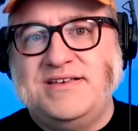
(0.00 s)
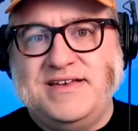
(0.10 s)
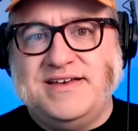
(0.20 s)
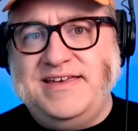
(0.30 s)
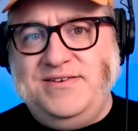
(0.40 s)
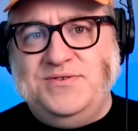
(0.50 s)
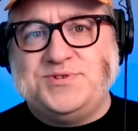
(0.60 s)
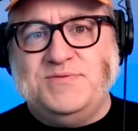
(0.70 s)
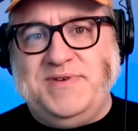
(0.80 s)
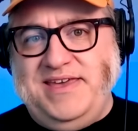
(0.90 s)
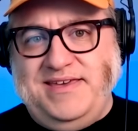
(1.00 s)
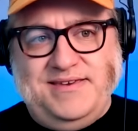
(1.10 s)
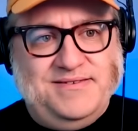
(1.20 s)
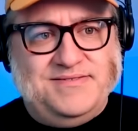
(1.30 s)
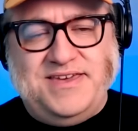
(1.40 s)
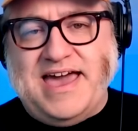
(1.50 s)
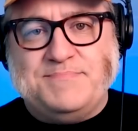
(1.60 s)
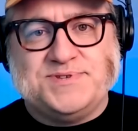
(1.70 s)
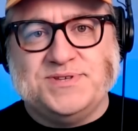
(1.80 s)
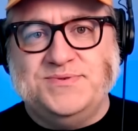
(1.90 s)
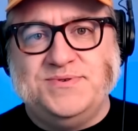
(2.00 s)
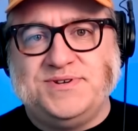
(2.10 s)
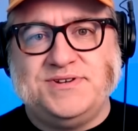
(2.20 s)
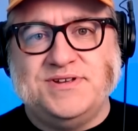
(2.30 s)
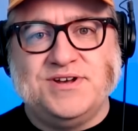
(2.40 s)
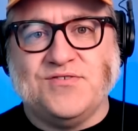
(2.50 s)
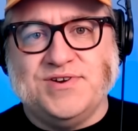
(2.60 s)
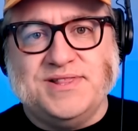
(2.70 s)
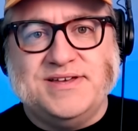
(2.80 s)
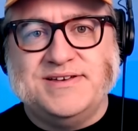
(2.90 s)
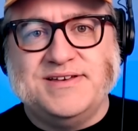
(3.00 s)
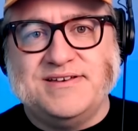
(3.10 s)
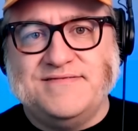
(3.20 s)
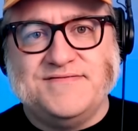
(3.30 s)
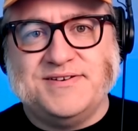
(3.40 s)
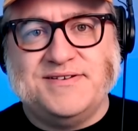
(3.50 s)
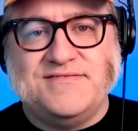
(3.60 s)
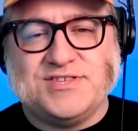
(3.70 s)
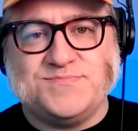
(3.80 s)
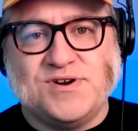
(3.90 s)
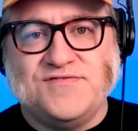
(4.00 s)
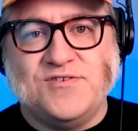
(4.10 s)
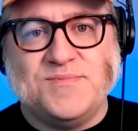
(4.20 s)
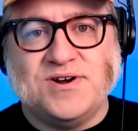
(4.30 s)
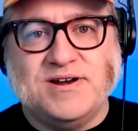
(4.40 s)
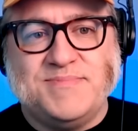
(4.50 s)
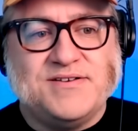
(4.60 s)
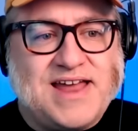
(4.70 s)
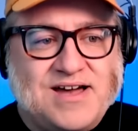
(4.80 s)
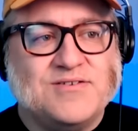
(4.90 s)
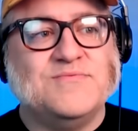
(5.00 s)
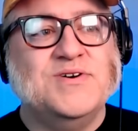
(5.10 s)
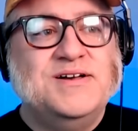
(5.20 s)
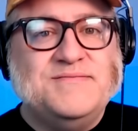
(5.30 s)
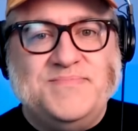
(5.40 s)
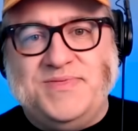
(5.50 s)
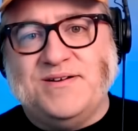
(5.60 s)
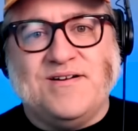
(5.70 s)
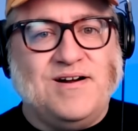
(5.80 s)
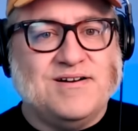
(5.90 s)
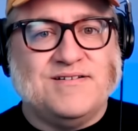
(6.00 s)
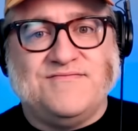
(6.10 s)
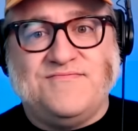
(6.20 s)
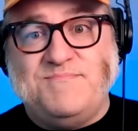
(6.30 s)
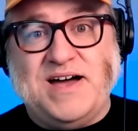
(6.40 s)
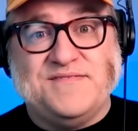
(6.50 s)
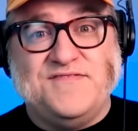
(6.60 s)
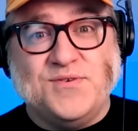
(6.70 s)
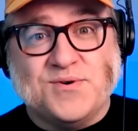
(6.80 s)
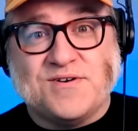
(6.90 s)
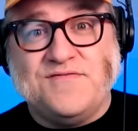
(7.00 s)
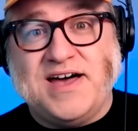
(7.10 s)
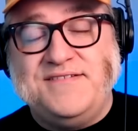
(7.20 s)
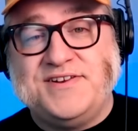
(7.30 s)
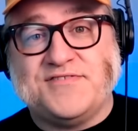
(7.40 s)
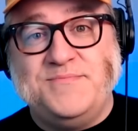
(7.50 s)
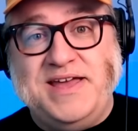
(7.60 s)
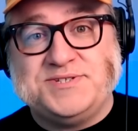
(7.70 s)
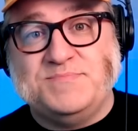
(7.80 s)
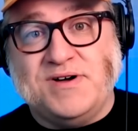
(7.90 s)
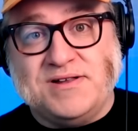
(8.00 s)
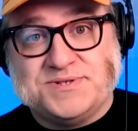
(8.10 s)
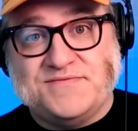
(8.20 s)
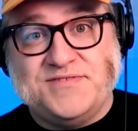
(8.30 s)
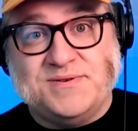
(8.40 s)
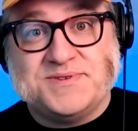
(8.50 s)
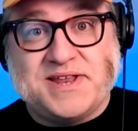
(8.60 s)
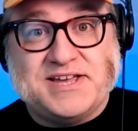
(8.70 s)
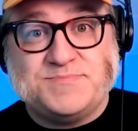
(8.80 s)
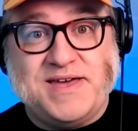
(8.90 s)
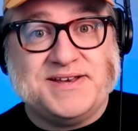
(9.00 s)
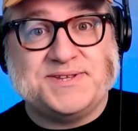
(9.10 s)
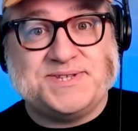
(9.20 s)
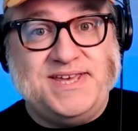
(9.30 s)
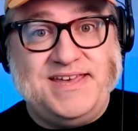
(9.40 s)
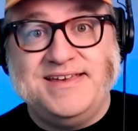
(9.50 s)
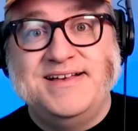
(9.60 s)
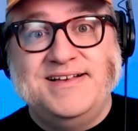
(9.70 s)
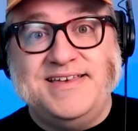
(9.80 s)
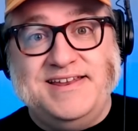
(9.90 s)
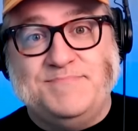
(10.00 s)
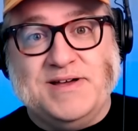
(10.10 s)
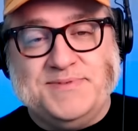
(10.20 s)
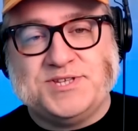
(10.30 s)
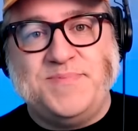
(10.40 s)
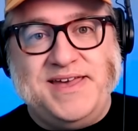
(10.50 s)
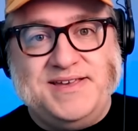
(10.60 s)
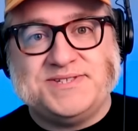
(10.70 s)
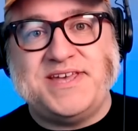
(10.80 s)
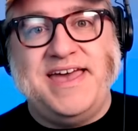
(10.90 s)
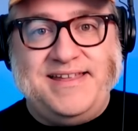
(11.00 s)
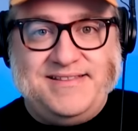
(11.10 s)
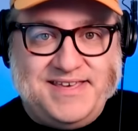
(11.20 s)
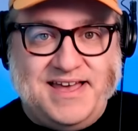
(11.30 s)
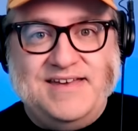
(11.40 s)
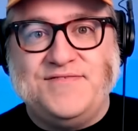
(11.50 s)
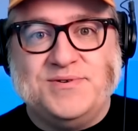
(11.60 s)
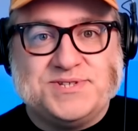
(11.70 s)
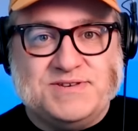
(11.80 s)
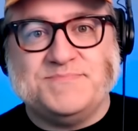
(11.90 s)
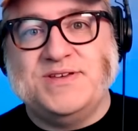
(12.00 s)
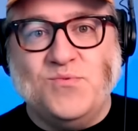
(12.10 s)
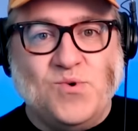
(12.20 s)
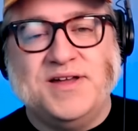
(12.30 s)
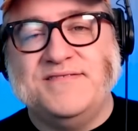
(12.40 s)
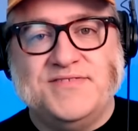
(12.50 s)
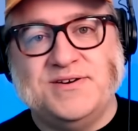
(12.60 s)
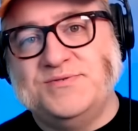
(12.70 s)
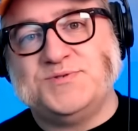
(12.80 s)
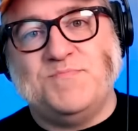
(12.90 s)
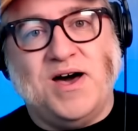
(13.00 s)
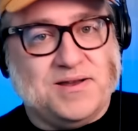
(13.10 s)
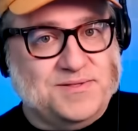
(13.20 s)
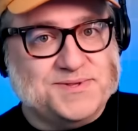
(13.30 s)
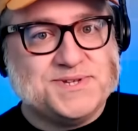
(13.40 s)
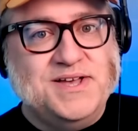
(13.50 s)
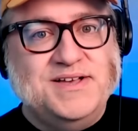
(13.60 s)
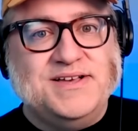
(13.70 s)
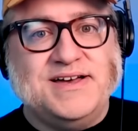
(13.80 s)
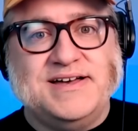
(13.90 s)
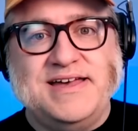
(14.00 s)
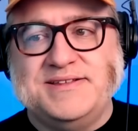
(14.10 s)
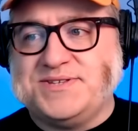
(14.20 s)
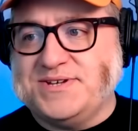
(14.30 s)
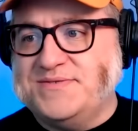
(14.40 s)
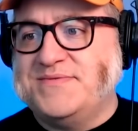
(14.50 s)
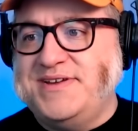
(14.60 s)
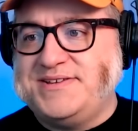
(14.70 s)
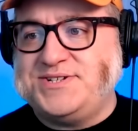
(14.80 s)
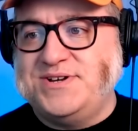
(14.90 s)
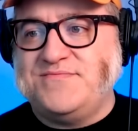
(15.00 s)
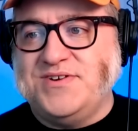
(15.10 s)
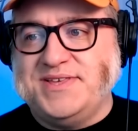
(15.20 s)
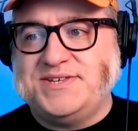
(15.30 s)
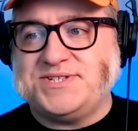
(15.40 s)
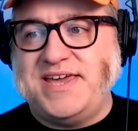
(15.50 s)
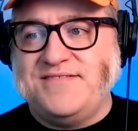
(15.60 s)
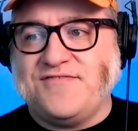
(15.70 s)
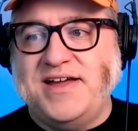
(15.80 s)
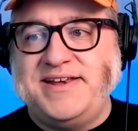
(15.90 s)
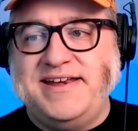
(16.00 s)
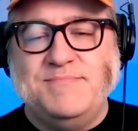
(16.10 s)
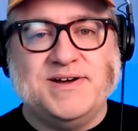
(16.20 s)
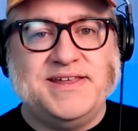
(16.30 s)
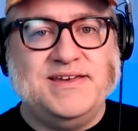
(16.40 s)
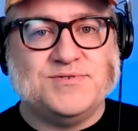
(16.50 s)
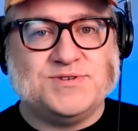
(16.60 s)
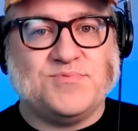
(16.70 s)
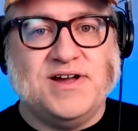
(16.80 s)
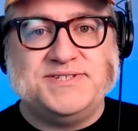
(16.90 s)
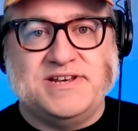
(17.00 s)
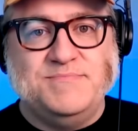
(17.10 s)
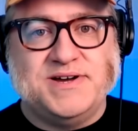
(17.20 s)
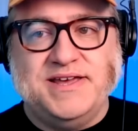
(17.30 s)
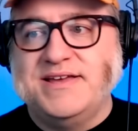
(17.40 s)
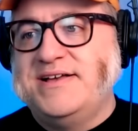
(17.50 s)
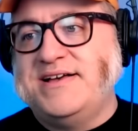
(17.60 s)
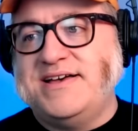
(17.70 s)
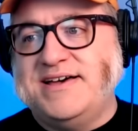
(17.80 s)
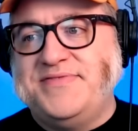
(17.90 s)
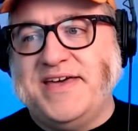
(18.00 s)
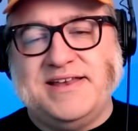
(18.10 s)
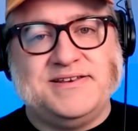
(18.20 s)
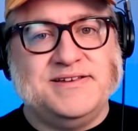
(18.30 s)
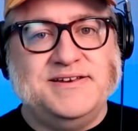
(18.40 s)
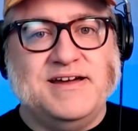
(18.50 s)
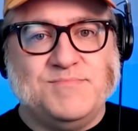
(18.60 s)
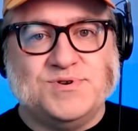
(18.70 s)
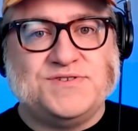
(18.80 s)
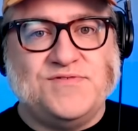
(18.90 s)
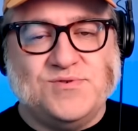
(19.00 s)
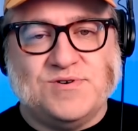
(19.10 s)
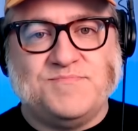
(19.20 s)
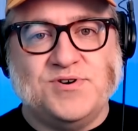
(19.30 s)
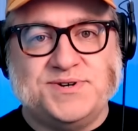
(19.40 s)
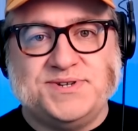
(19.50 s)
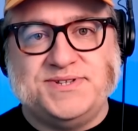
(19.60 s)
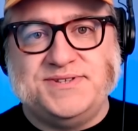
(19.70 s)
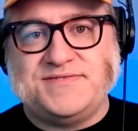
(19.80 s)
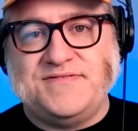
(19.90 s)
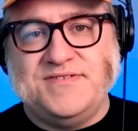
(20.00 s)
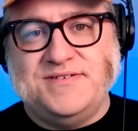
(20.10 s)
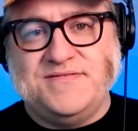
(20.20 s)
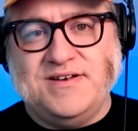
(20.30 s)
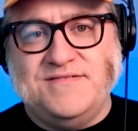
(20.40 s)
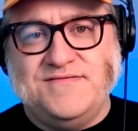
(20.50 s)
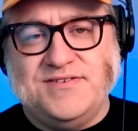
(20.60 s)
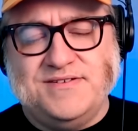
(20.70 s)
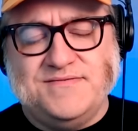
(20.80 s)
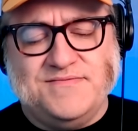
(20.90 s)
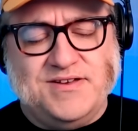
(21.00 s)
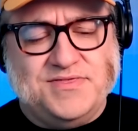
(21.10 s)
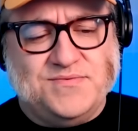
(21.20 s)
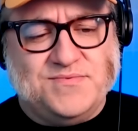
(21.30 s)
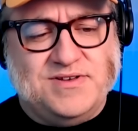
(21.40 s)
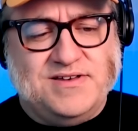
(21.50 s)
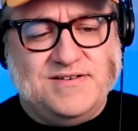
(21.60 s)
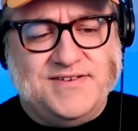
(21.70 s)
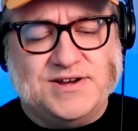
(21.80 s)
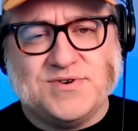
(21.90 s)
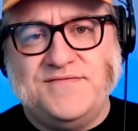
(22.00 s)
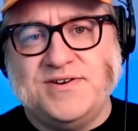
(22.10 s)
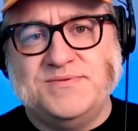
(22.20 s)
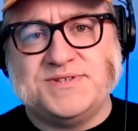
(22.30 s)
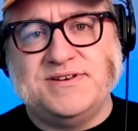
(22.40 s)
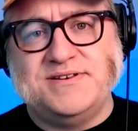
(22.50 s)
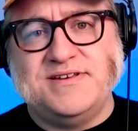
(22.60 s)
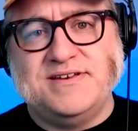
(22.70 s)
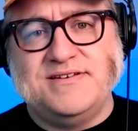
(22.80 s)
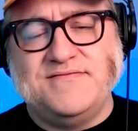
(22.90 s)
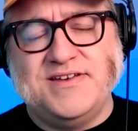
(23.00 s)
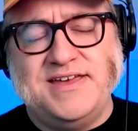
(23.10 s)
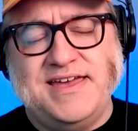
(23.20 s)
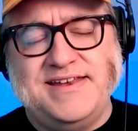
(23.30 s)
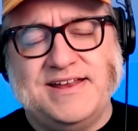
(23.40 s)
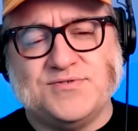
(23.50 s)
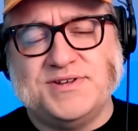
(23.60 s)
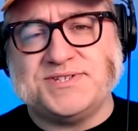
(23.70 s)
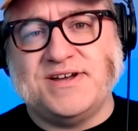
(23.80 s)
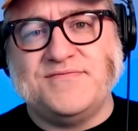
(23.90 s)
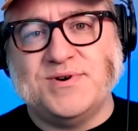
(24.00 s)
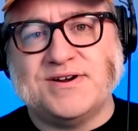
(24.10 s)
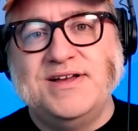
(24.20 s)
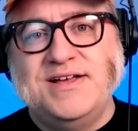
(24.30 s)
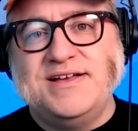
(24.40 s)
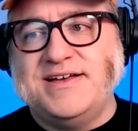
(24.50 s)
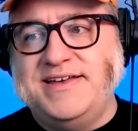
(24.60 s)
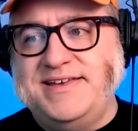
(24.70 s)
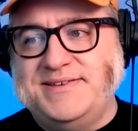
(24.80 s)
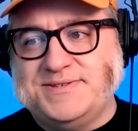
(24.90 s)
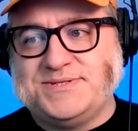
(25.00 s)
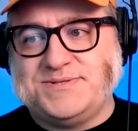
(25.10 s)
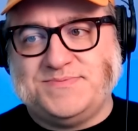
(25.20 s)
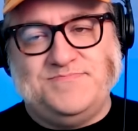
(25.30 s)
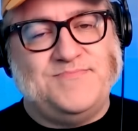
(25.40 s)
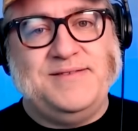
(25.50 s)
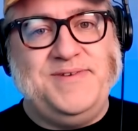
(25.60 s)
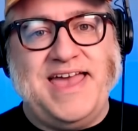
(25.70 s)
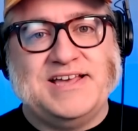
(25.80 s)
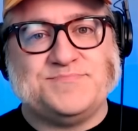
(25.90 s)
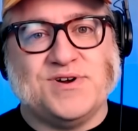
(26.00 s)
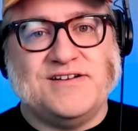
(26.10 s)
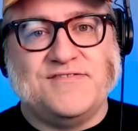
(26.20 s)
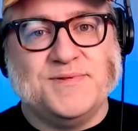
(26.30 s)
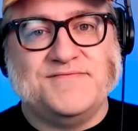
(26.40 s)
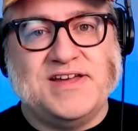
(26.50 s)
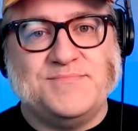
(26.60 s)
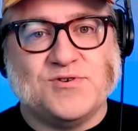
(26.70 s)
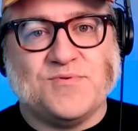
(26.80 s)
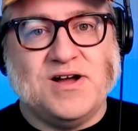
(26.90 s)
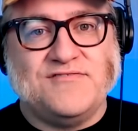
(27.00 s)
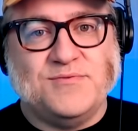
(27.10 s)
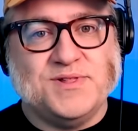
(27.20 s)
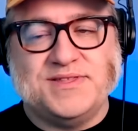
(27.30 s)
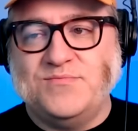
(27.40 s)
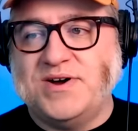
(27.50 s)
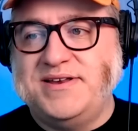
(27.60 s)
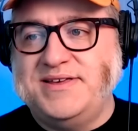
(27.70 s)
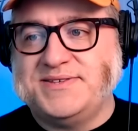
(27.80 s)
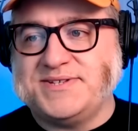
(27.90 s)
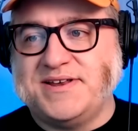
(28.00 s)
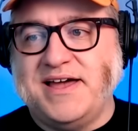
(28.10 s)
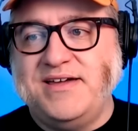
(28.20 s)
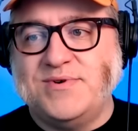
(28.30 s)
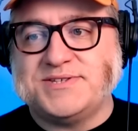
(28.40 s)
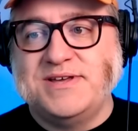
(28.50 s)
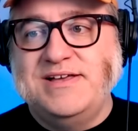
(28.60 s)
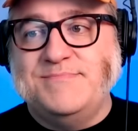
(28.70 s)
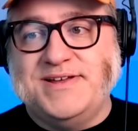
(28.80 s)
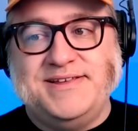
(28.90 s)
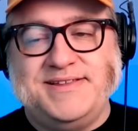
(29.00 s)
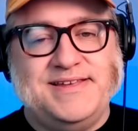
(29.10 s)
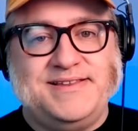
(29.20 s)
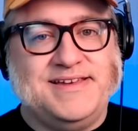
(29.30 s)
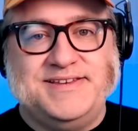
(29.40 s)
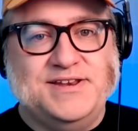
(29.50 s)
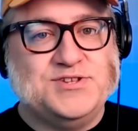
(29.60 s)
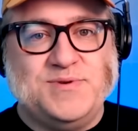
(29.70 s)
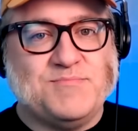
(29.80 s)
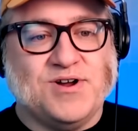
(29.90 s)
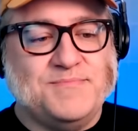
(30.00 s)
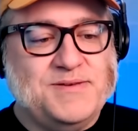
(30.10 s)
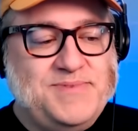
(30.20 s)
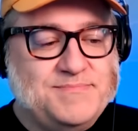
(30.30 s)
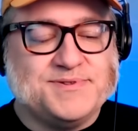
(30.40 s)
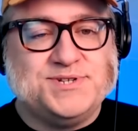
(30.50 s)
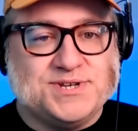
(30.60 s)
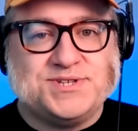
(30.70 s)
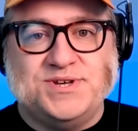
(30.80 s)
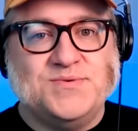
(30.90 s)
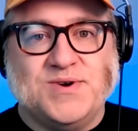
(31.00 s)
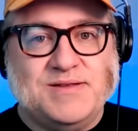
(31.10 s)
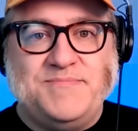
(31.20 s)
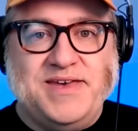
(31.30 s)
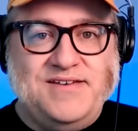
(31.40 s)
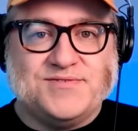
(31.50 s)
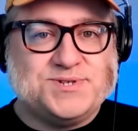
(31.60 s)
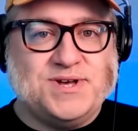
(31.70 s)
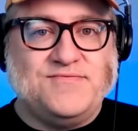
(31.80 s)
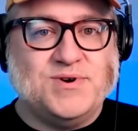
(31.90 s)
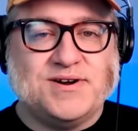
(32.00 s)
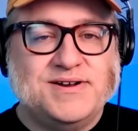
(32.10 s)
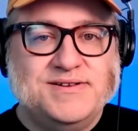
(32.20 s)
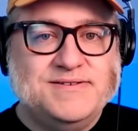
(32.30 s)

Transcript: Uh, it used to be the absolute uh, gorilla of, uh, of the smartphone market, but now there are about four or five different makes and models of phones that I expect to see in a public space, and the iPhone is simply one of those models. Uh, and so it shouldn't really frighten anybody or surprise anybody uh, that uh, numbers for purchases of of of, uh, of Android phones and uh, and Android software uh, is might be as profitable, if not more profitable, than what is on iOS. But it, it continues to be a problem that people just don't want to pay for software.